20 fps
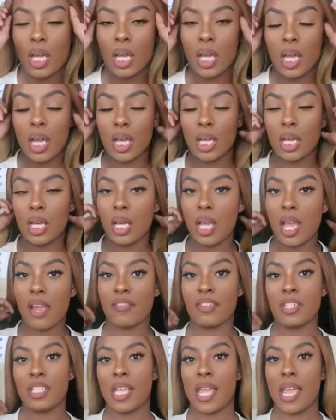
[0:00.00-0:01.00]
uh,
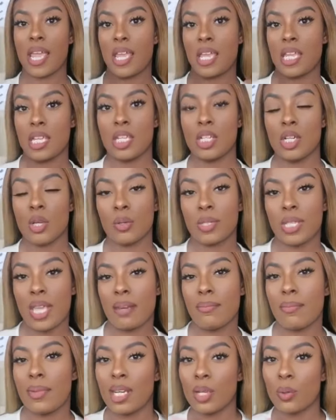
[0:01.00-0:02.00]
everyday, you know,
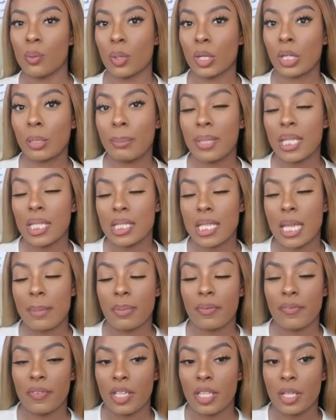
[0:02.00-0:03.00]
10 minute work beat type
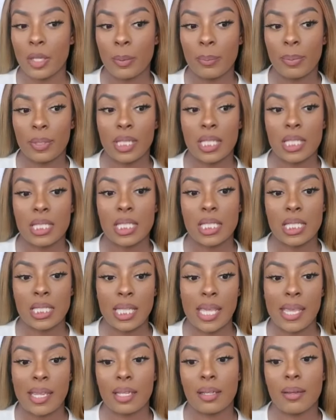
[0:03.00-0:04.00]
of video. But this is
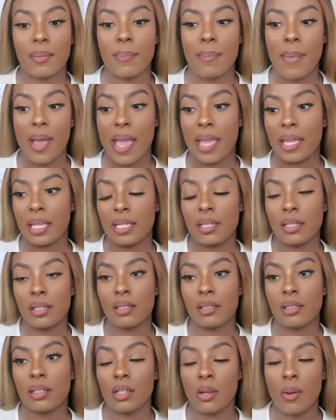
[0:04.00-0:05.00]
like my,
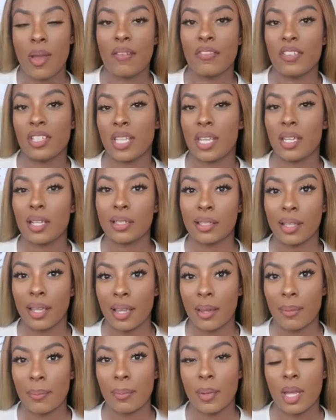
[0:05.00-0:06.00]
you know, everyday
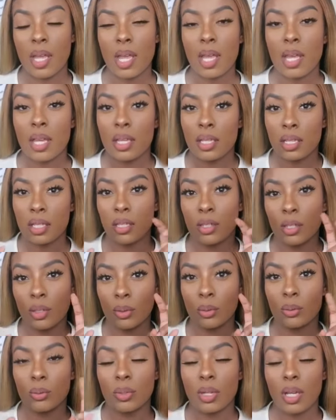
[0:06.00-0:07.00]
glam you
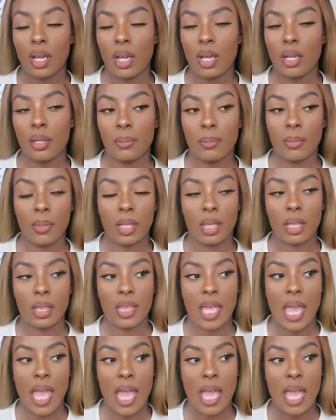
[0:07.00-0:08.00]
know um,
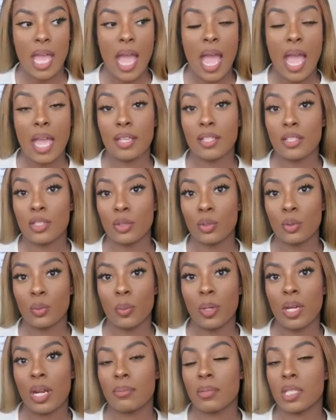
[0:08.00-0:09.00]
that i do
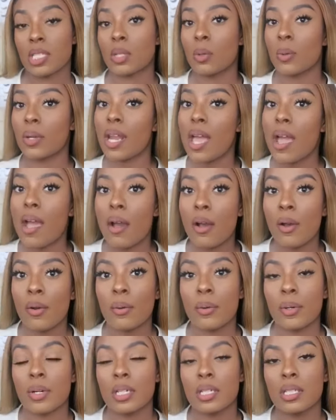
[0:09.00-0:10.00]
when i'm just going out
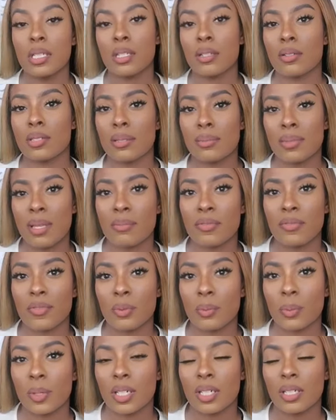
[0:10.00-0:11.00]
or you know sometimes for
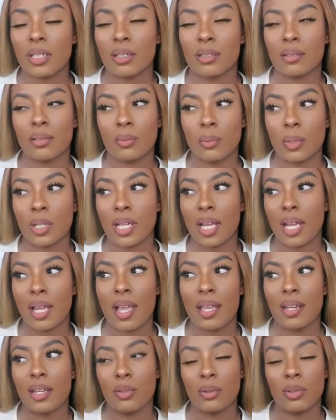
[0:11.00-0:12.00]
work work i
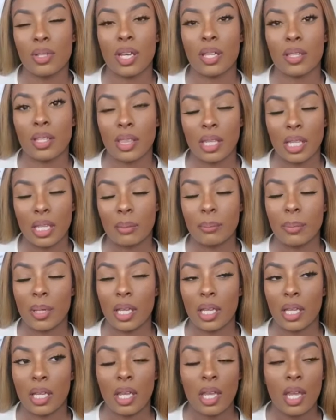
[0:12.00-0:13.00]
kind of do the other thing
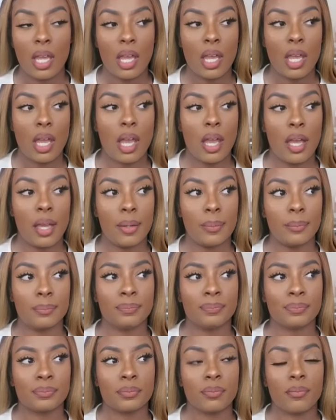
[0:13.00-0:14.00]
but
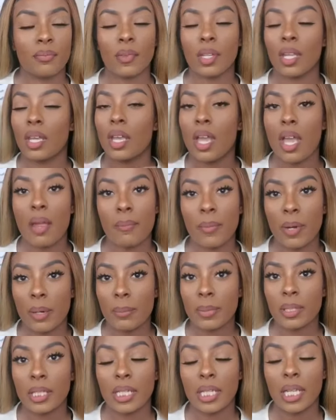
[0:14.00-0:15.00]
um, i'm
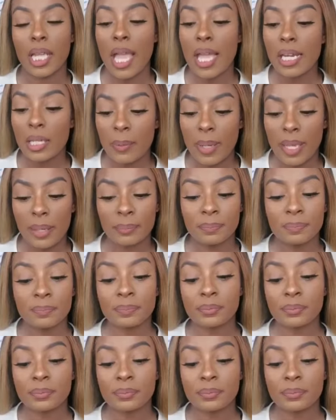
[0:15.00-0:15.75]
rambling anyway